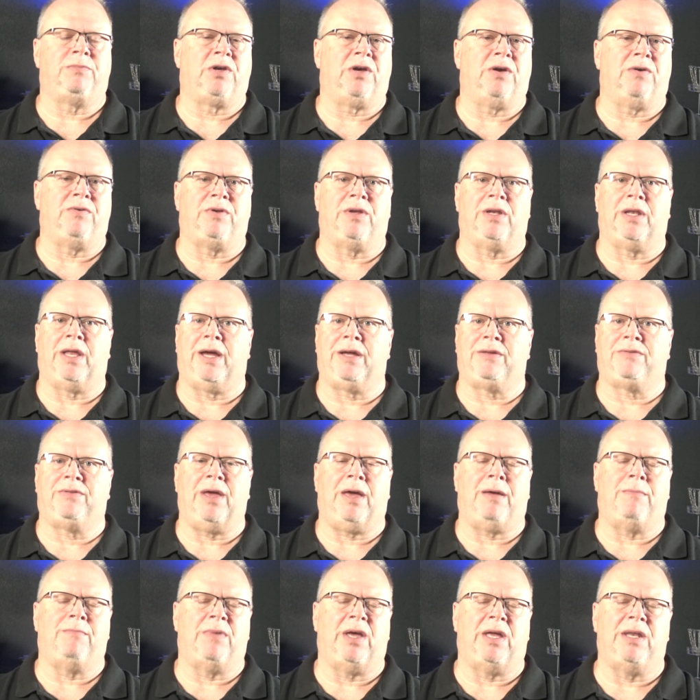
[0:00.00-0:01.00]
coded like
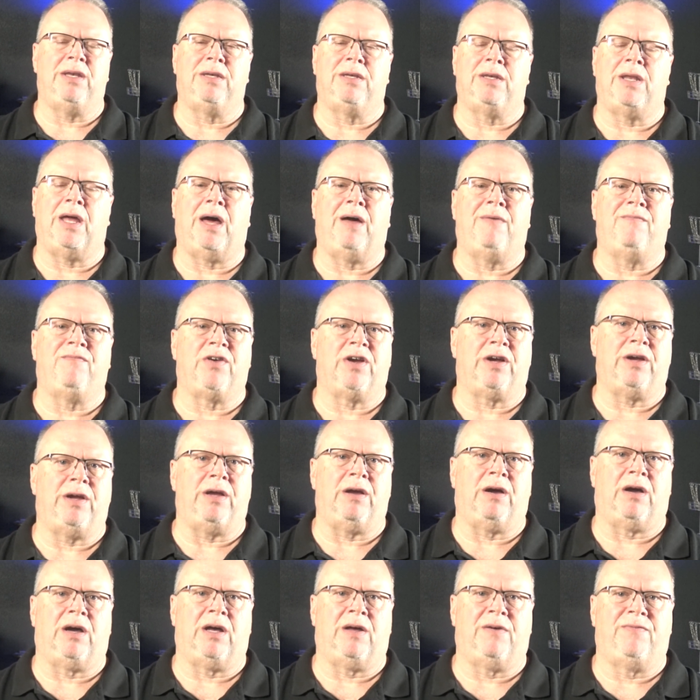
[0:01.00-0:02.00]
that, but not very
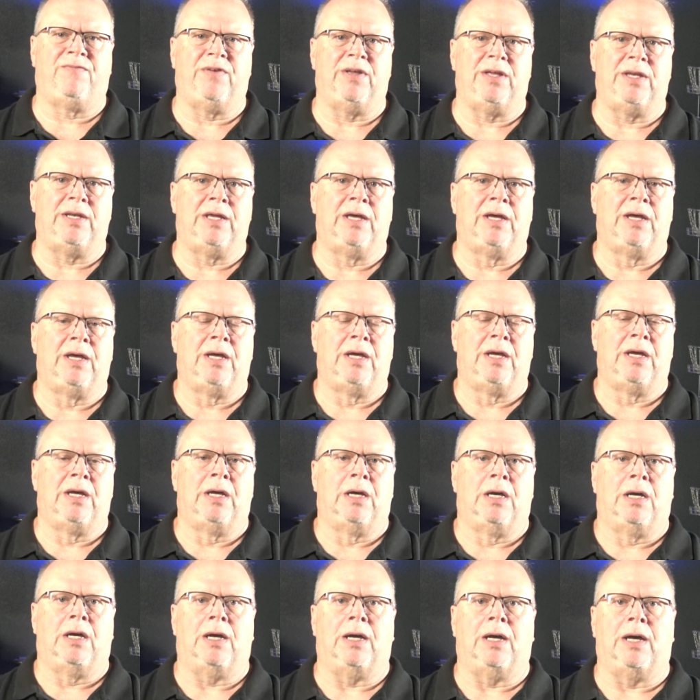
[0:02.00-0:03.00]
often
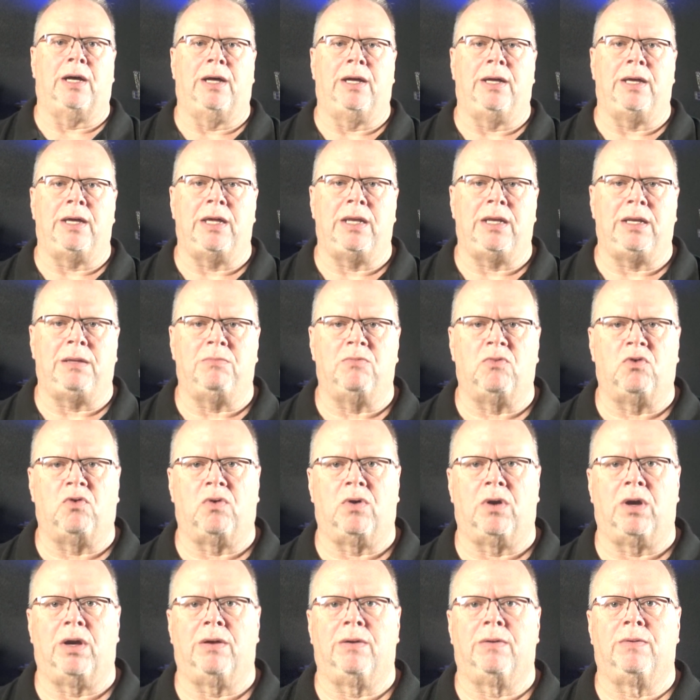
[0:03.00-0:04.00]

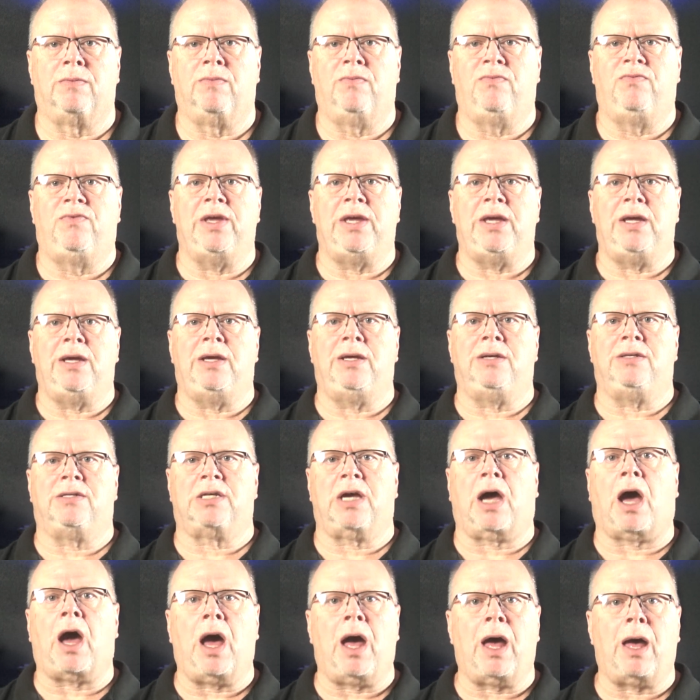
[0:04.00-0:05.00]
anymore. The
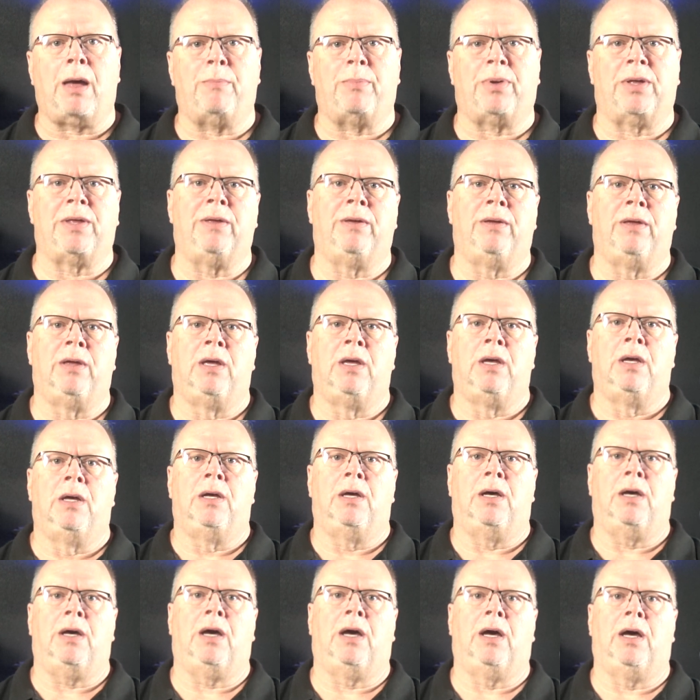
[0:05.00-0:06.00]
top
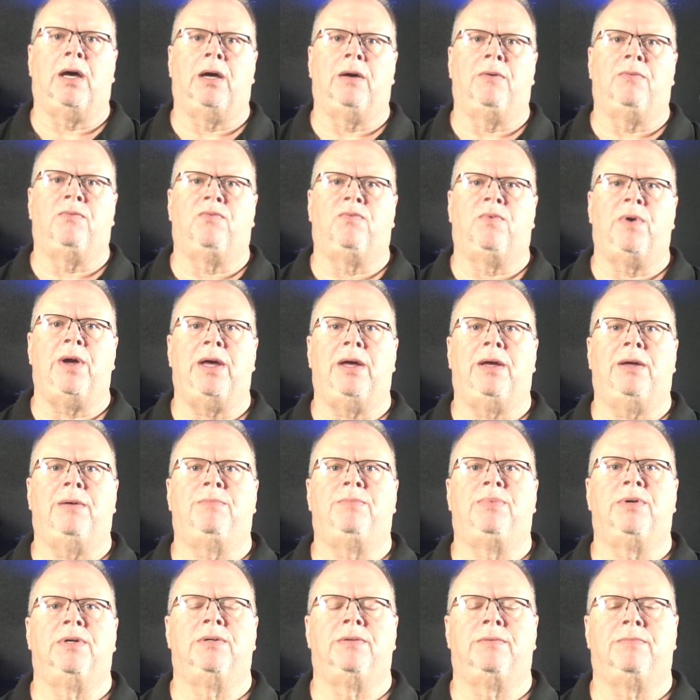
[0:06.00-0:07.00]

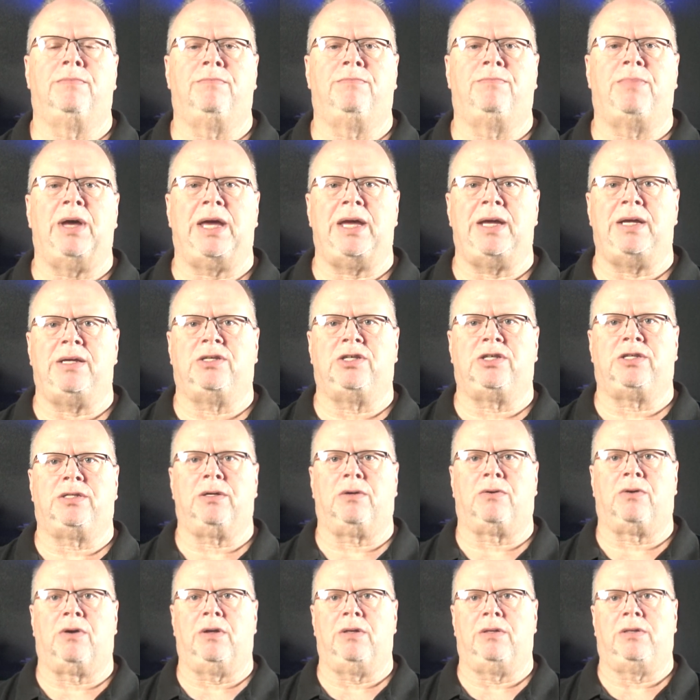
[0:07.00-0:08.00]
web-based
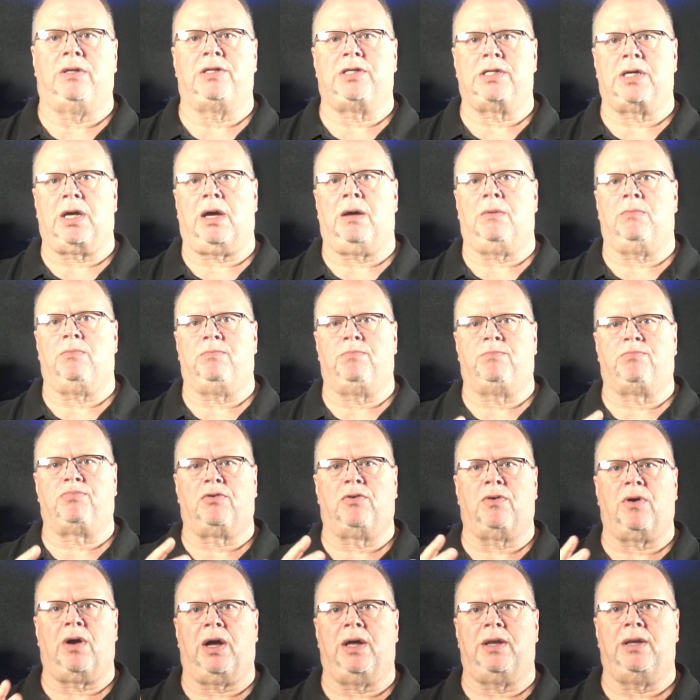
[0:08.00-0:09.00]
or the top
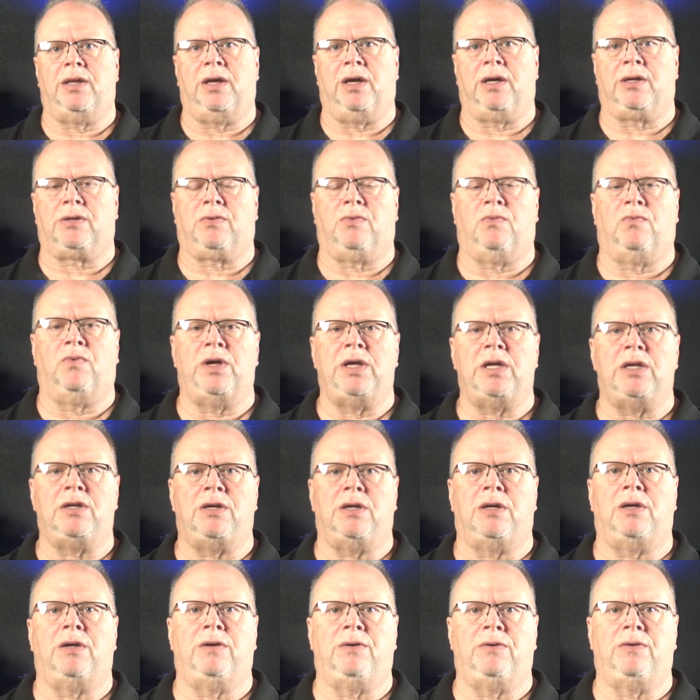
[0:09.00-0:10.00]
product we
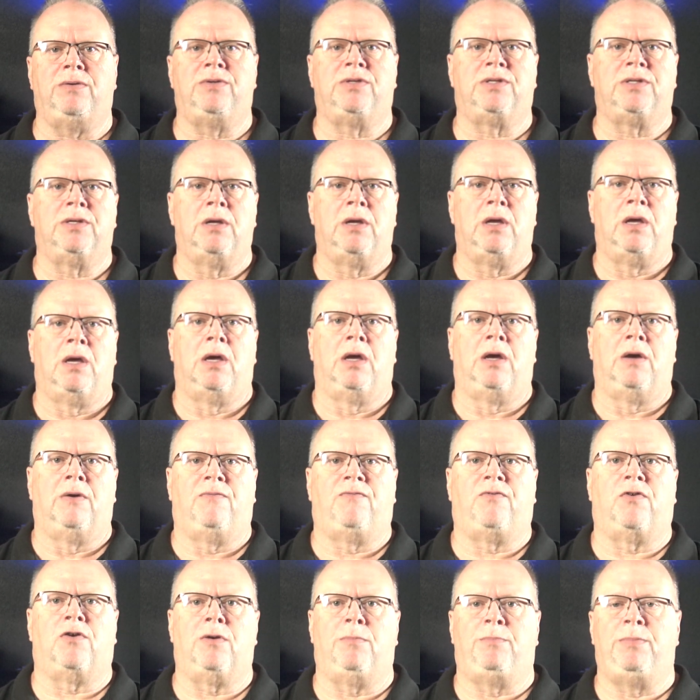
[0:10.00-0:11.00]
use
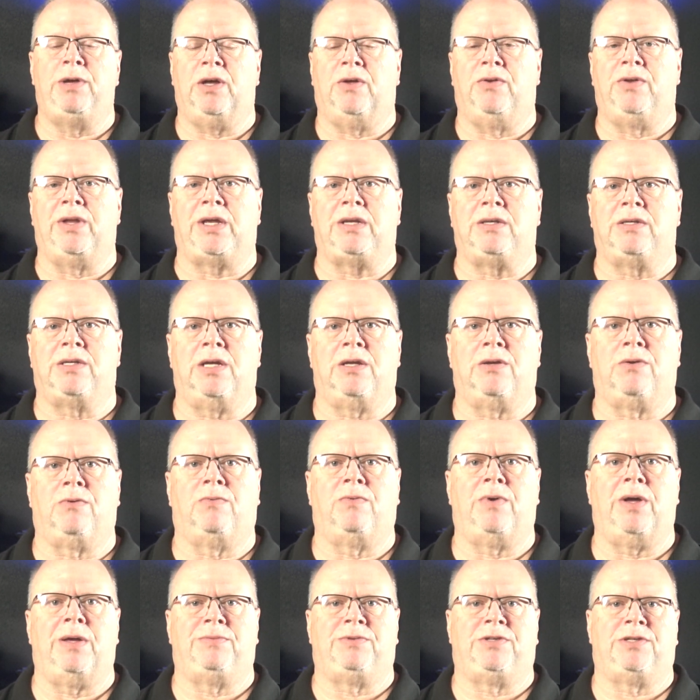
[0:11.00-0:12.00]
for building dental
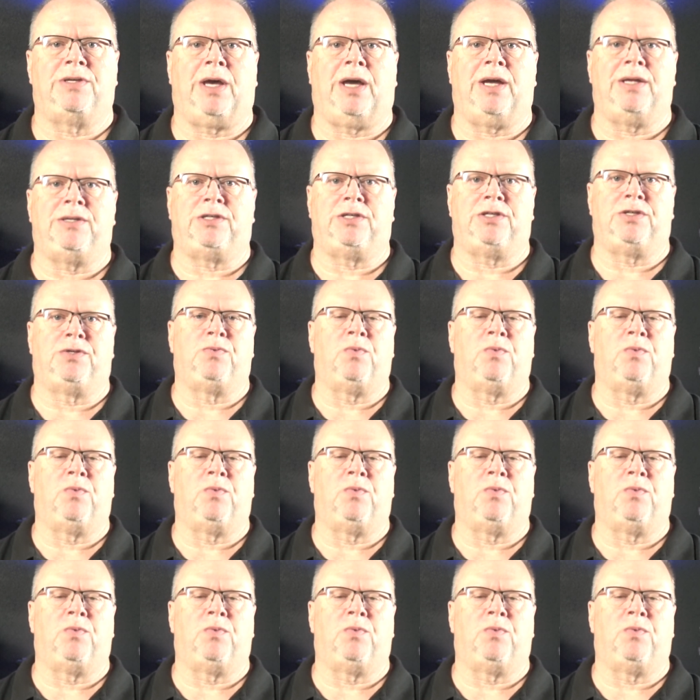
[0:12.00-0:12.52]
websites is